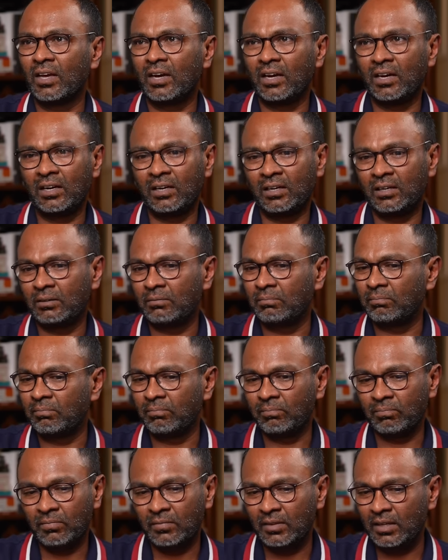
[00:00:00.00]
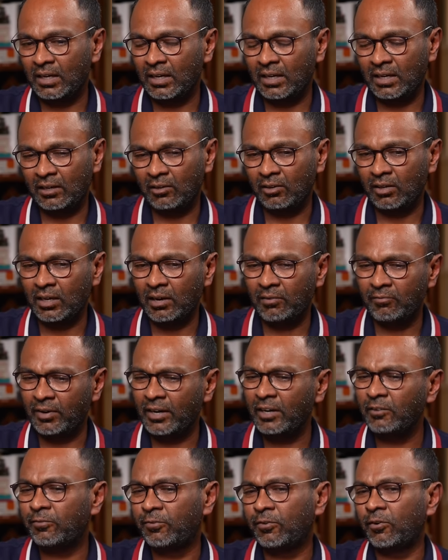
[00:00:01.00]
I'm
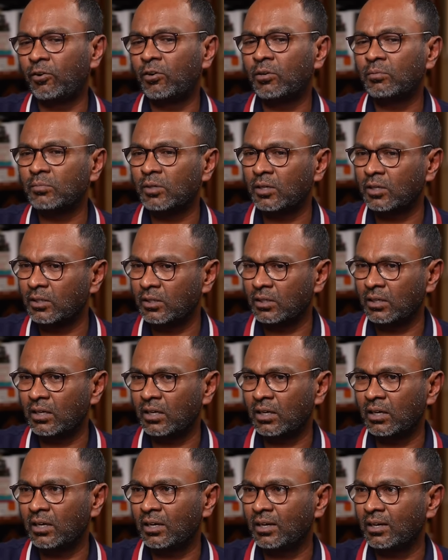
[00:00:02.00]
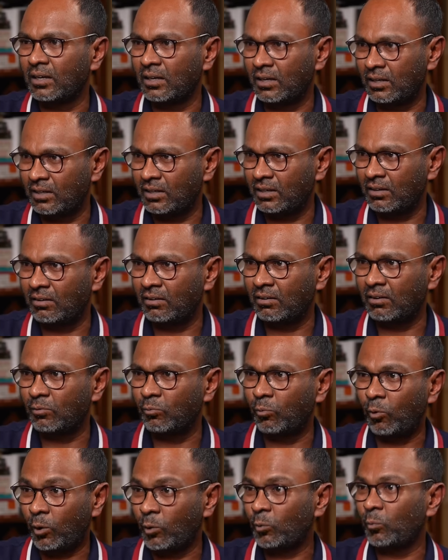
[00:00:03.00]
very firm on
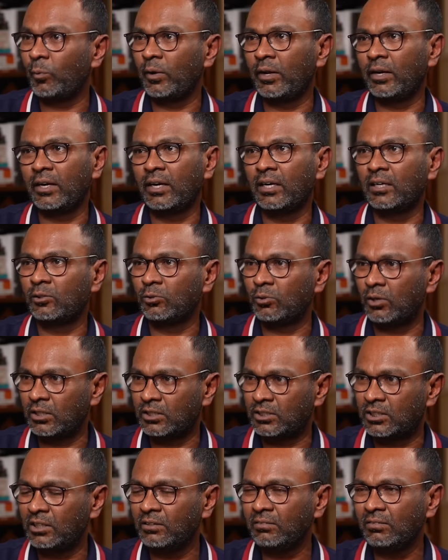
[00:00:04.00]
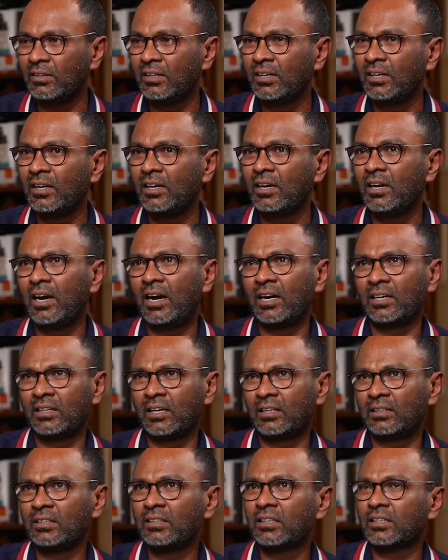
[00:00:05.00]
what we need to achieve. And
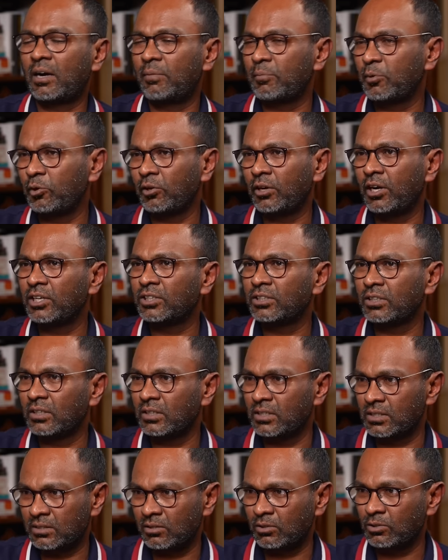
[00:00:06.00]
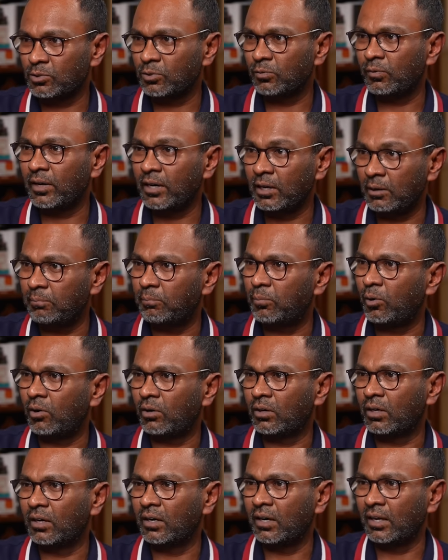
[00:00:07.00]
I think the communication is also very
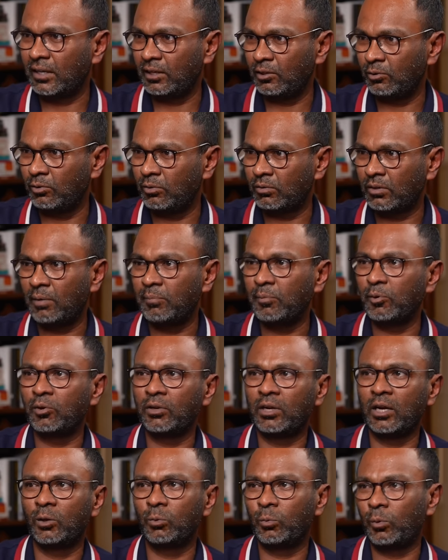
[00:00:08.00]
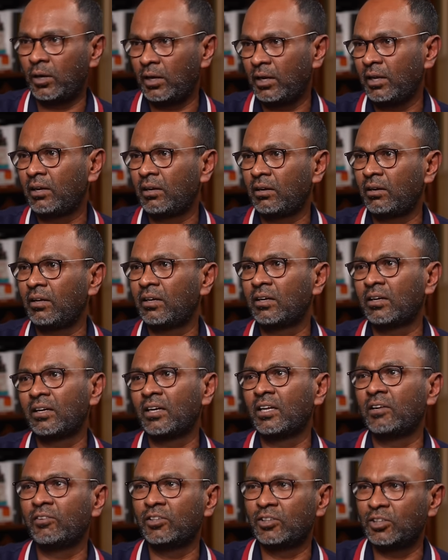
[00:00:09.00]
important. Like you communicate very
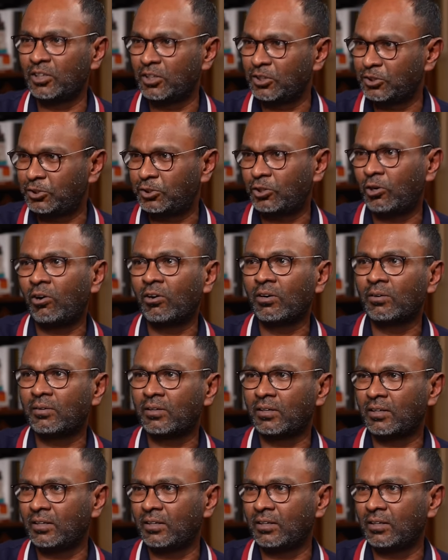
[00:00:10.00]
clearly within a short